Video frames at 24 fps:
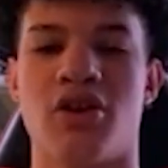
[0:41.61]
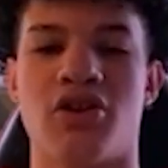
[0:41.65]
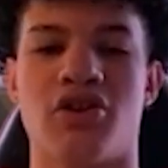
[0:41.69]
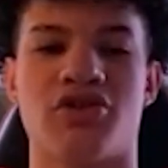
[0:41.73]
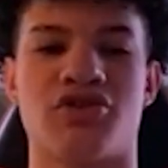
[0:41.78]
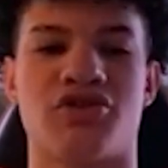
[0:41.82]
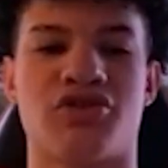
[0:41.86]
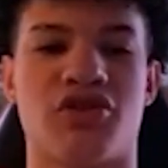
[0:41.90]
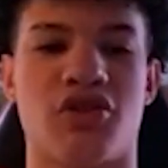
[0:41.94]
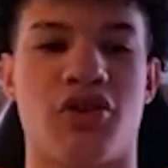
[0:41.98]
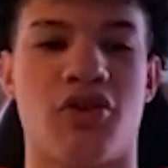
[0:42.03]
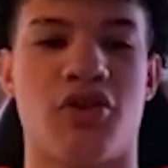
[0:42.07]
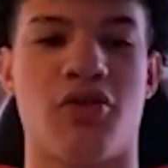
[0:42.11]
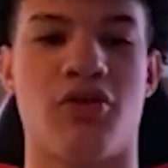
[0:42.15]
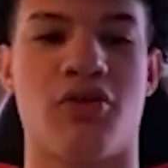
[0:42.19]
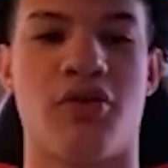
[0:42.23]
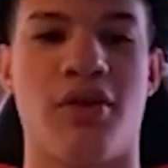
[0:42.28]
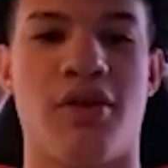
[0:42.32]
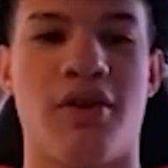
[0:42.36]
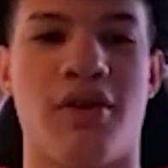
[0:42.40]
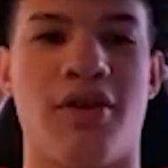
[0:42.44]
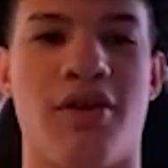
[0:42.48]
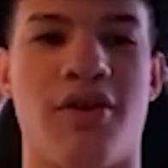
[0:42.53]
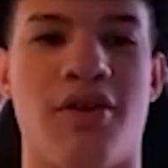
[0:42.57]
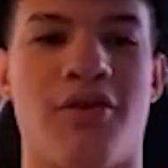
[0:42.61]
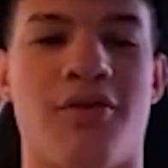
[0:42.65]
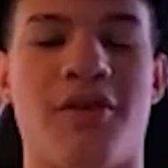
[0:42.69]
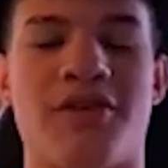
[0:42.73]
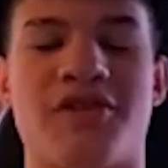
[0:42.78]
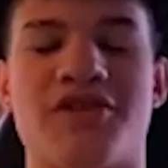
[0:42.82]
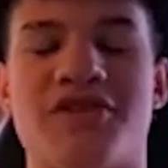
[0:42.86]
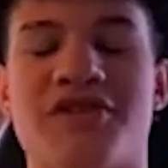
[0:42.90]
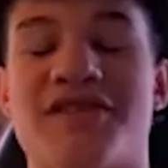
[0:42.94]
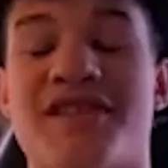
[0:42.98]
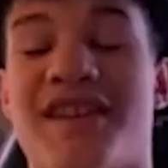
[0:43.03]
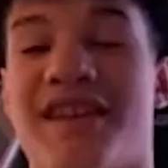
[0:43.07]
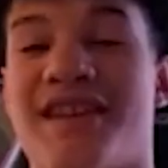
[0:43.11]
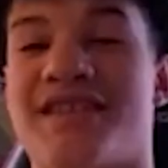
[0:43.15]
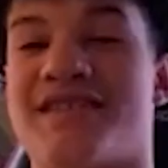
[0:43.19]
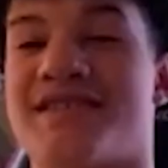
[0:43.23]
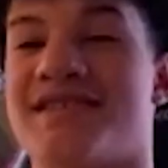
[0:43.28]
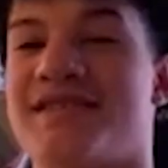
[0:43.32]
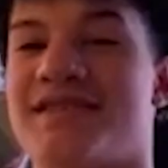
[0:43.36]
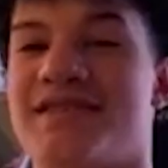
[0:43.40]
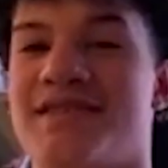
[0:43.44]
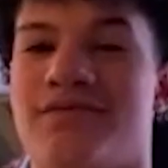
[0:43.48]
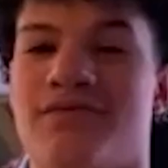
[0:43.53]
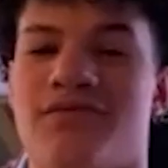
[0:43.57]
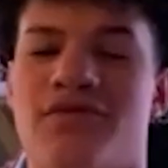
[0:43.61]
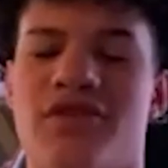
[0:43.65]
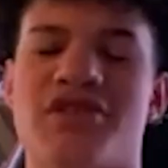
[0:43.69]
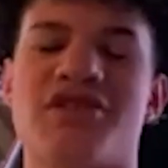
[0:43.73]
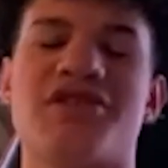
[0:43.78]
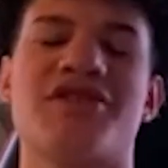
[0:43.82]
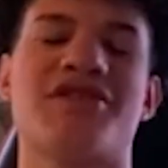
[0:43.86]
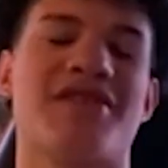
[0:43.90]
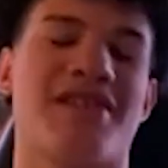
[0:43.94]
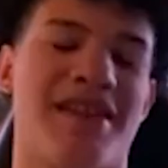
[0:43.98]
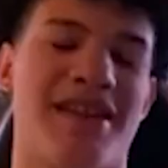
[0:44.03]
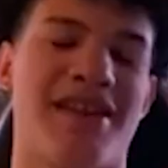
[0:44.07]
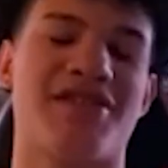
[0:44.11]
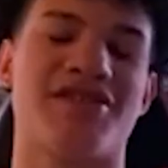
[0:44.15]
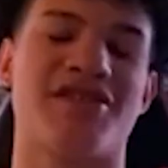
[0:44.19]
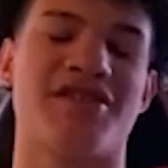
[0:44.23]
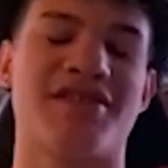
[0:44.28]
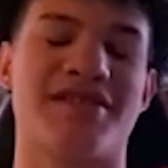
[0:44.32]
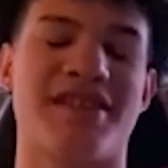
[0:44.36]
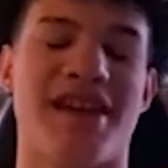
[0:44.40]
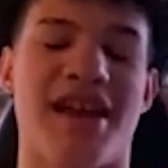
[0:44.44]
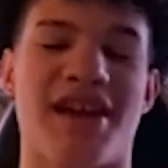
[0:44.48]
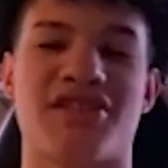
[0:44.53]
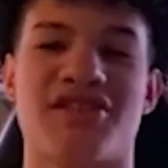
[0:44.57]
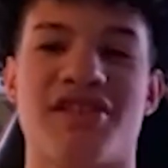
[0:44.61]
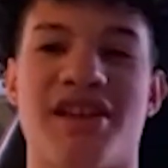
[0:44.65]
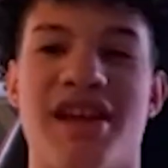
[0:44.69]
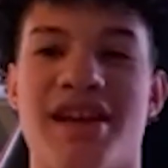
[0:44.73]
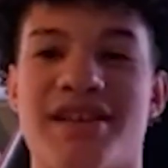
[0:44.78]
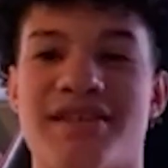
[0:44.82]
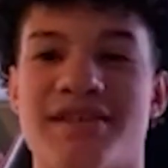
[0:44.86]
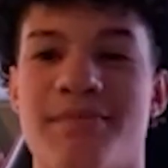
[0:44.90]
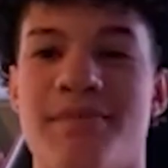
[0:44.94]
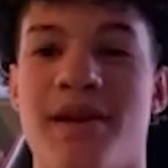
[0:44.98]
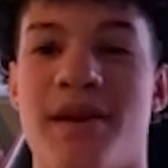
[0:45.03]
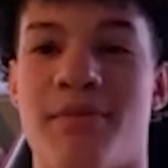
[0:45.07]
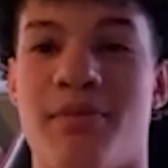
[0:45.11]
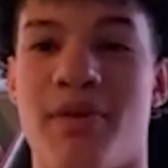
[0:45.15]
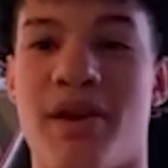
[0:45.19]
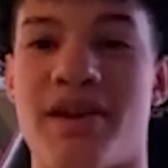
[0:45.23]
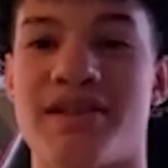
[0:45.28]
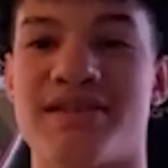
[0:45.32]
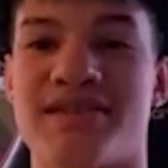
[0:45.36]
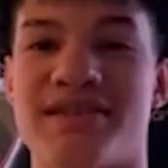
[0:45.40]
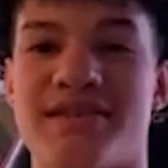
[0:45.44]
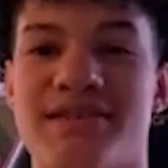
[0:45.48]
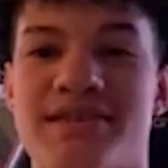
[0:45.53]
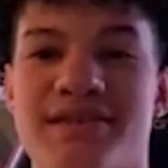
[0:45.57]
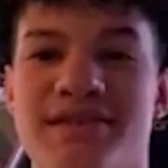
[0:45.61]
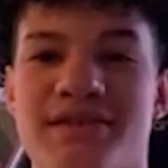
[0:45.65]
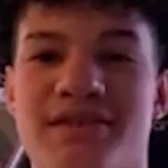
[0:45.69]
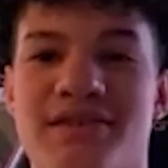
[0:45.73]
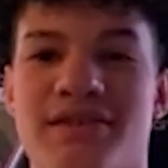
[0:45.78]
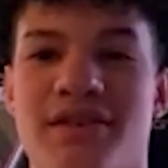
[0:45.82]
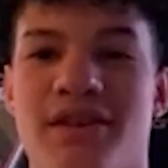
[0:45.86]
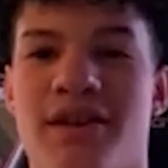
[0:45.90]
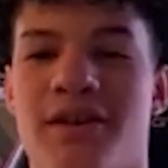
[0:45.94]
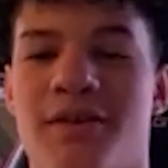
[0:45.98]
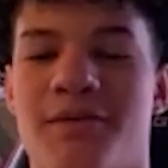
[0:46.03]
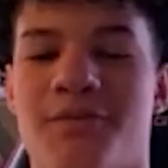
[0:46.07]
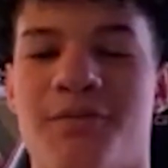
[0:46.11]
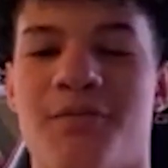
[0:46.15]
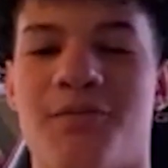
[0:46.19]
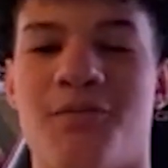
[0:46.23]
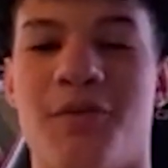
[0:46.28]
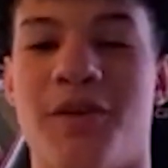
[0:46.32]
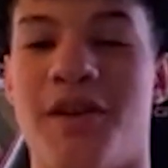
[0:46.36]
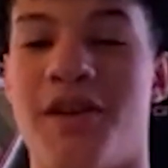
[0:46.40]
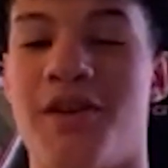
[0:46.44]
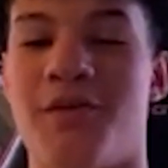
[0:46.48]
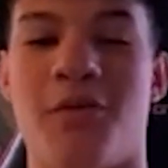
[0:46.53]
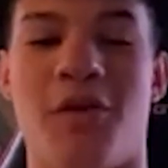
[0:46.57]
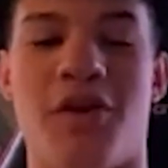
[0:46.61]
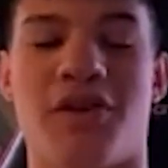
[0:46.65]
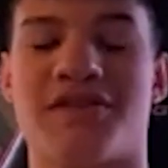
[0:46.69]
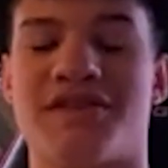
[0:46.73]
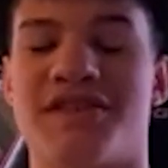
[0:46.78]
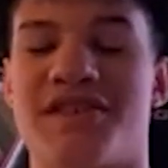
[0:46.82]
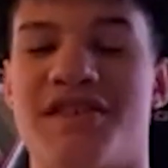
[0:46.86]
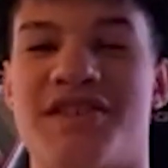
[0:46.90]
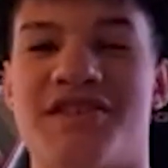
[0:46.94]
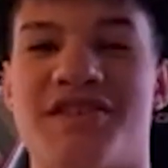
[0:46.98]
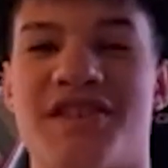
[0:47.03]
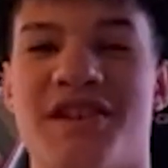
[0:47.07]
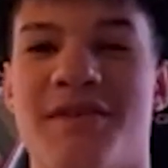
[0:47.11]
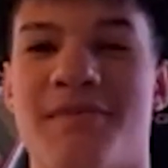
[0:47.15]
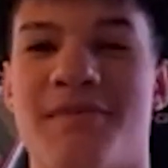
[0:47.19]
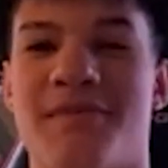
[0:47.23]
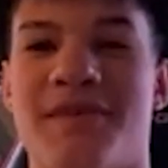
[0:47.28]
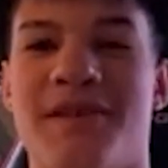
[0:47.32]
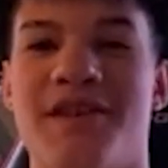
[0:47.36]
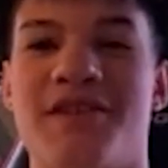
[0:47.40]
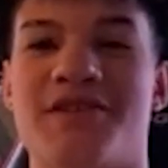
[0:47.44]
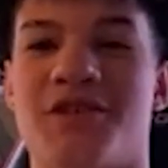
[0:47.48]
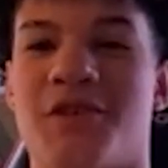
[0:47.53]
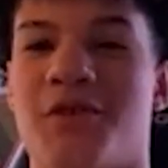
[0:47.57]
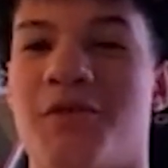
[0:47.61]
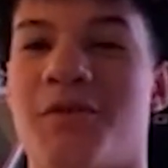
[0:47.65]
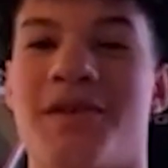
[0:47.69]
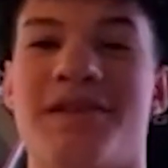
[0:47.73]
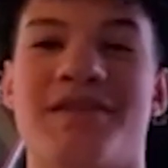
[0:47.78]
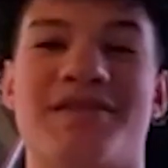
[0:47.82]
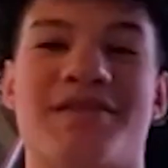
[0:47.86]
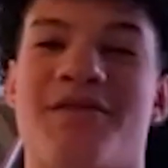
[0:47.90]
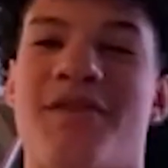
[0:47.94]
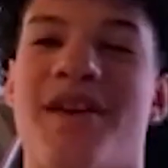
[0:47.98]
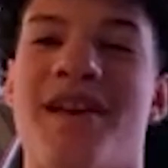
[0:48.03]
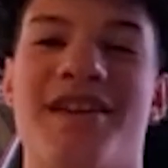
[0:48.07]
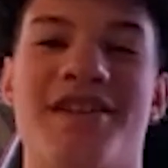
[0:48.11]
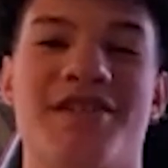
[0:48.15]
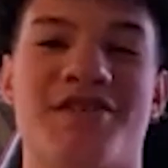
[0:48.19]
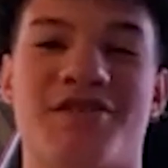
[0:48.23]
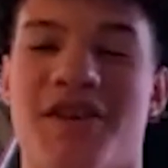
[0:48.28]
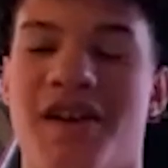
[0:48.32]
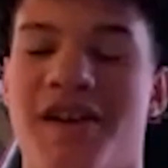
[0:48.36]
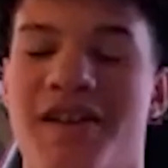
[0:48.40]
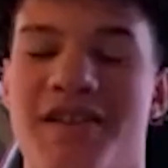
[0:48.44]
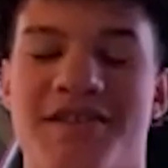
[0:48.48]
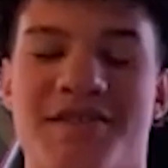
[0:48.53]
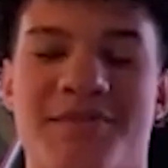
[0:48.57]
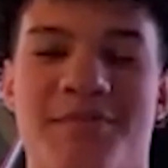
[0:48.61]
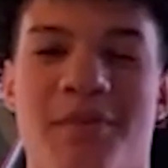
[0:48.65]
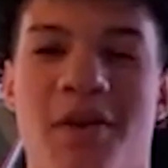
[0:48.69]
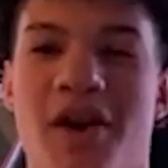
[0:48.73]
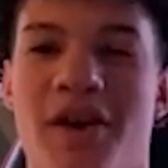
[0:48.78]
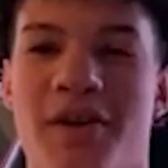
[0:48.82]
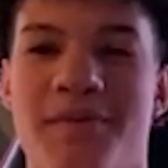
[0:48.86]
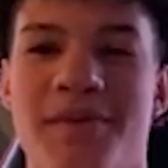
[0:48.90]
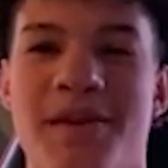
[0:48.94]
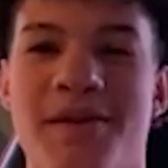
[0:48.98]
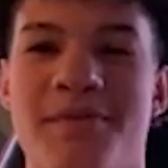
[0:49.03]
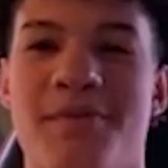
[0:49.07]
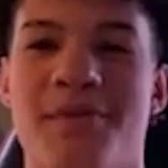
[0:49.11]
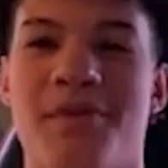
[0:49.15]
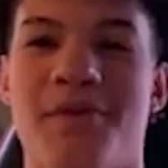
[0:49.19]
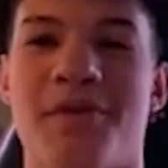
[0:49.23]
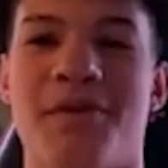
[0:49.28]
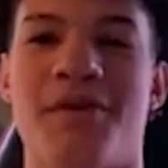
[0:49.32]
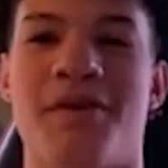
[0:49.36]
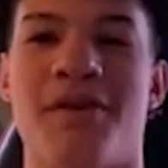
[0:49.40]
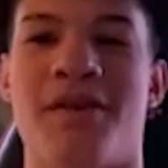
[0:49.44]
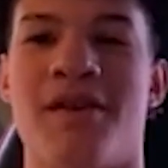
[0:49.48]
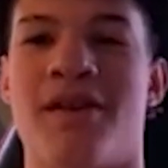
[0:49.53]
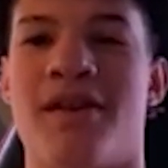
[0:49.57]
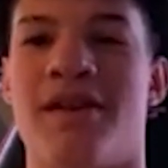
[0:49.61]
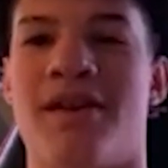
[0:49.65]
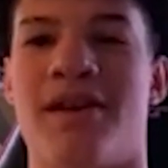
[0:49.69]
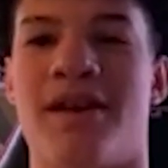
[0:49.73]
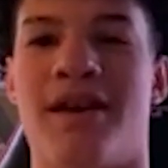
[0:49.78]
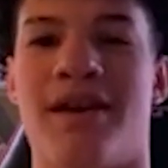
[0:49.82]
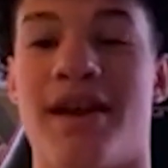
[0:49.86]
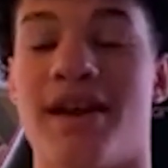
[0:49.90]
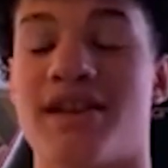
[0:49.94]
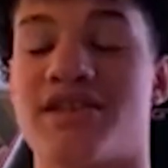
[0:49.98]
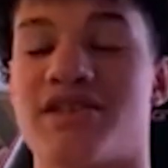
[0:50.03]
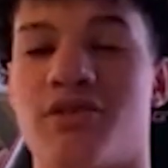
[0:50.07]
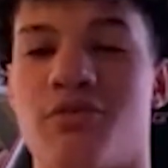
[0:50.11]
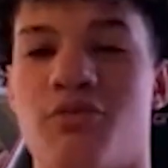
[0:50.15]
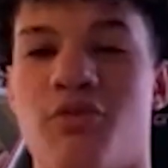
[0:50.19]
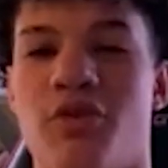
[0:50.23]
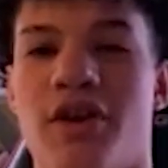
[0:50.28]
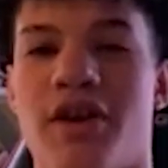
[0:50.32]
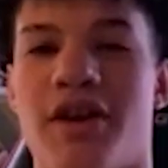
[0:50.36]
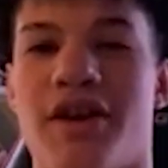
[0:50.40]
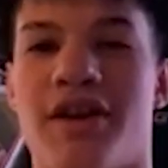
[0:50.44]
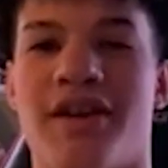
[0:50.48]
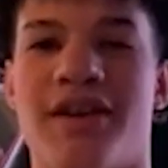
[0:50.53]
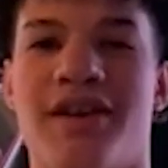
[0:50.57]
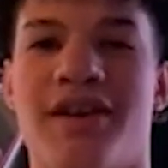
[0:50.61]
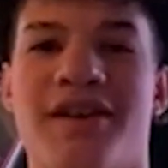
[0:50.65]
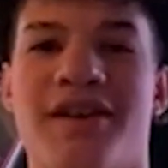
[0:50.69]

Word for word: So Richardson Hitchens, Richardson Hitchens actually has a big presence. Um, when he walks in the gym, he's always already trying to spar people and get some work.